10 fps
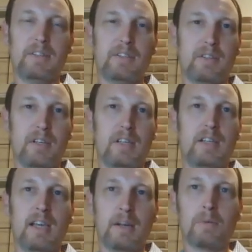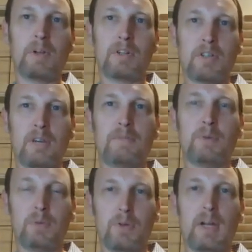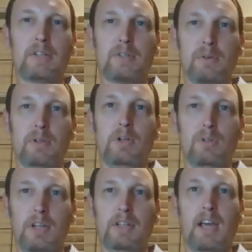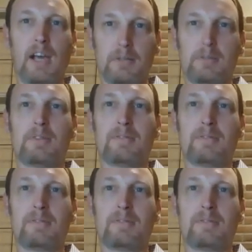He's like, you can't run a top fuel dragster on low lead gas.